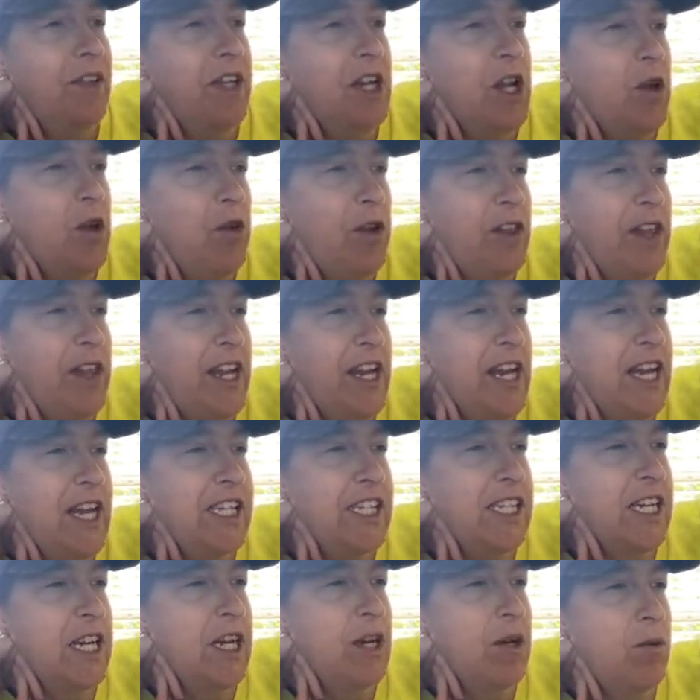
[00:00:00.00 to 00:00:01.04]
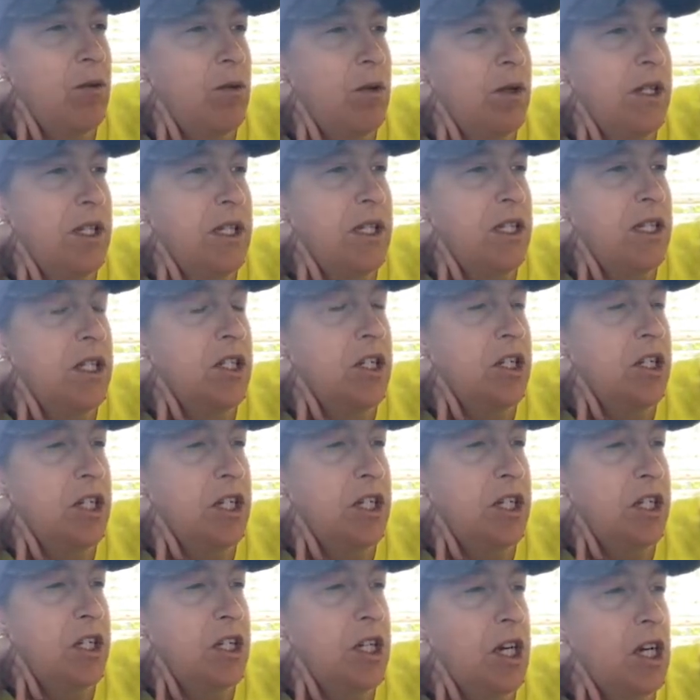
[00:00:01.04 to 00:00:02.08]
the only thing I said was
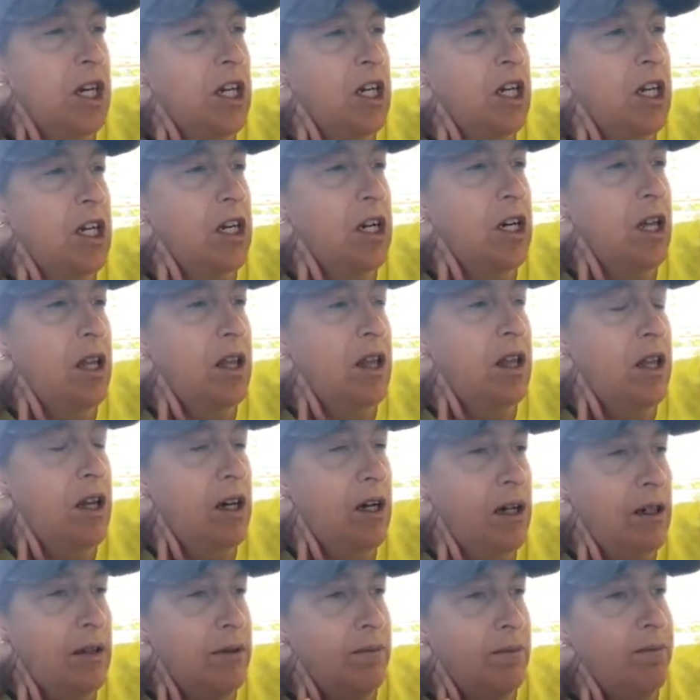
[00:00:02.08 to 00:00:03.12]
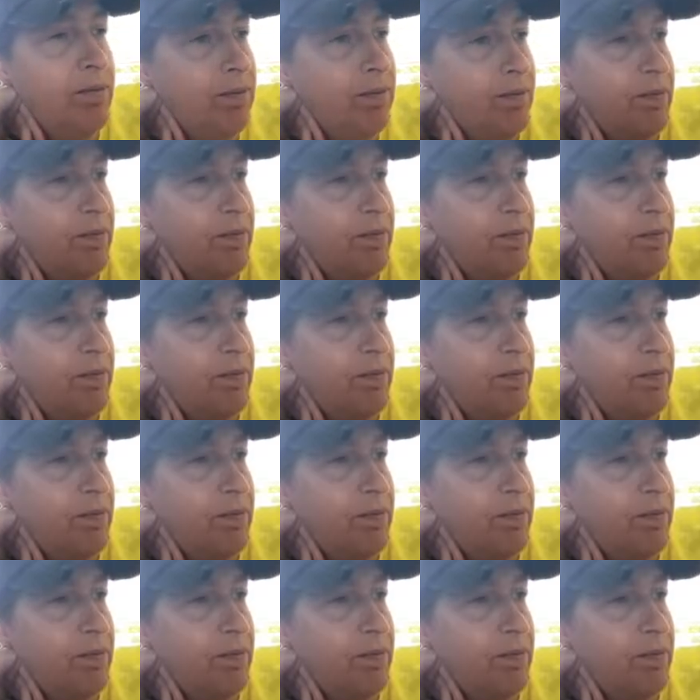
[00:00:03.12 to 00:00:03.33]
just to cut the